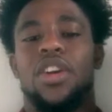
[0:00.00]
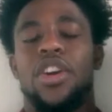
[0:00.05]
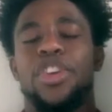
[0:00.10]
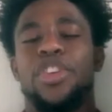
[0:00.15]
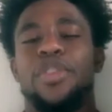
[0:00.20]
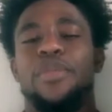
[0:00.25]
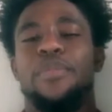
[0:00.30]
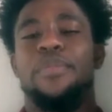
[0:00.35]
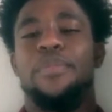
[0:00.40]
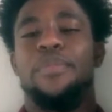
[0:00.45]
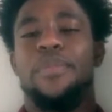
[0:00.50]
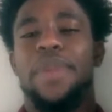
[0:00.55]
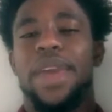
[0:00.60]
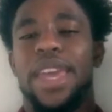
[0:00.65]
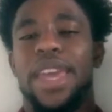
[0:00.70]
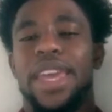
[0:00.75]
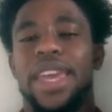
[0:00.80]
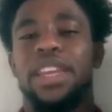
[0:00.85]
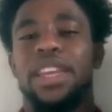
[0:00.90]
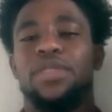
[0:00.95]
your
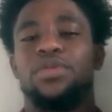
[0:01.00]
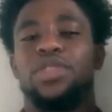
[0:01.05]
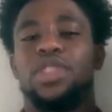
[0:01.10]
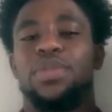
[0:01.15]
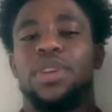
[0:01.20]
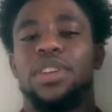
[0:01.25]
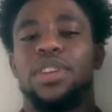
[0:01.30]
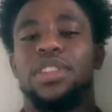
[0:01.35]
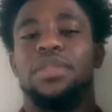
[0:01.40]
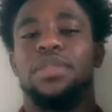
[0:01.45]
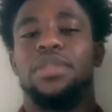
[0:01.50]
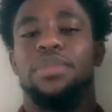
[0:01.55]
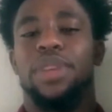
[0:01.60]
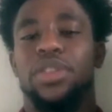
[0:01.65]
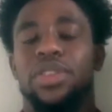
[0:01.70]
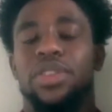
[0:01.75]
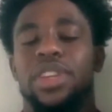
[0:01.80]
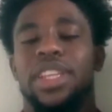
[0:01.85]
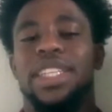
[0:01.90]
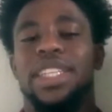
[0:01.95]
main
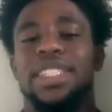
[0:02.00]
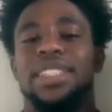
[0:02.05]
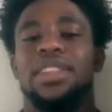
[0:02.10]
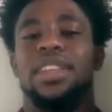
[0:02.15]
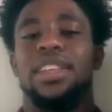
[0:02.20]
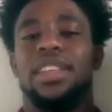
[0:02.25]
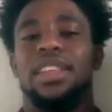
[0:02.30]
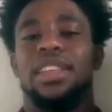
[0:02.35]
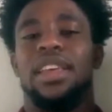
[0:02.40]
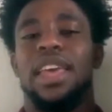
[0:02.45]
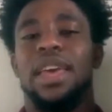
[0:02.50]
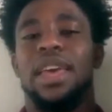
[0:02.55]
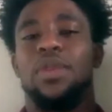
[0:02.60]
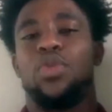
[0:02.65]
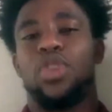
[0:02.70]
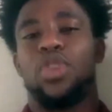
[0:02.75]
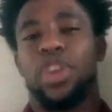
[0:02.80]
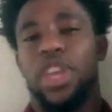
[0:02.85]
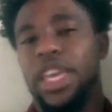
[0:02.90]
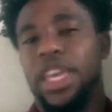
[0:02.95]
responsibilities
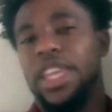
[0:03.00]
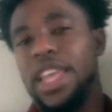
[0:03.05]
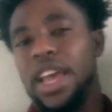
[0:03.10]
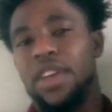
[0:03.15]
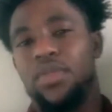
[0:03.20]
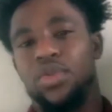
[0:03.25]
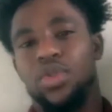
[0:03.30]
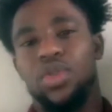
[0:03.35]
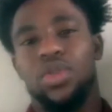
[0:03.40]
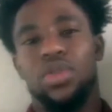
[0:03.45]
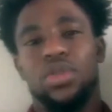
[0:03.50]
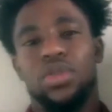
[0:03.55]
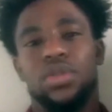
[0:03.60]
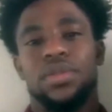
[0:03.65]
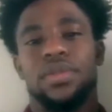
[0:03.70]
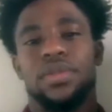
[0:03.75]
working in that role?